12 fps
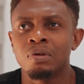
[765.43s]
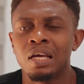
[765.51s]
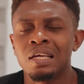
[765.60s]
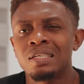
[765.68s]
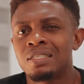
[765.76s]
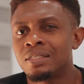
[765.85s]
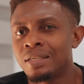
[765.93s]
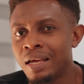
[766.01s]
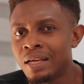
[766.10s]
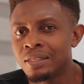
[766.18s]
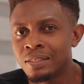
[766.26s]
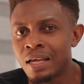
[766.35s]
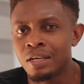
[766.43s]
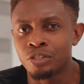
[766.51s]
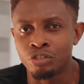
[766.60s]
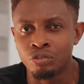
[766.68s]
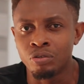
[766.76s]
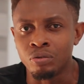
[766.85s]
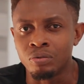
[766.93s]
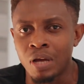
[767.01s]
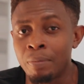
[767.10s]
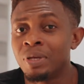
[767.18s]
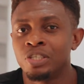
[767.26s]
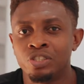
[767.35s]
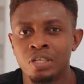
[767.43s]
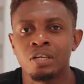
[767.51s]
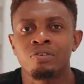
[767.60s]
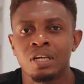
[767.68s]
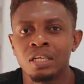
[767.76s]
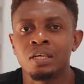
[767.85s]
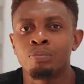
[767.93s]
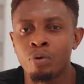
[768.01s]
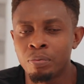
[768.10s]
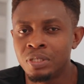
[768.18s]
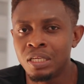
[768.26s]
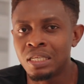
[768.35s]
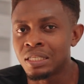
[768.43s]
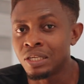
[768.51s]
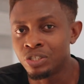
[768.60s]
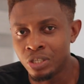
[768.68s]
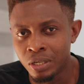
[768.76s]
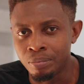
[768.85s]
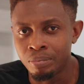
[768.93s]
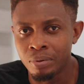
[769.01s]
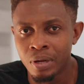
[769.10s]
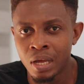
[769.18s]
In a sense, that is true. I mean, generally, property isn't cheap,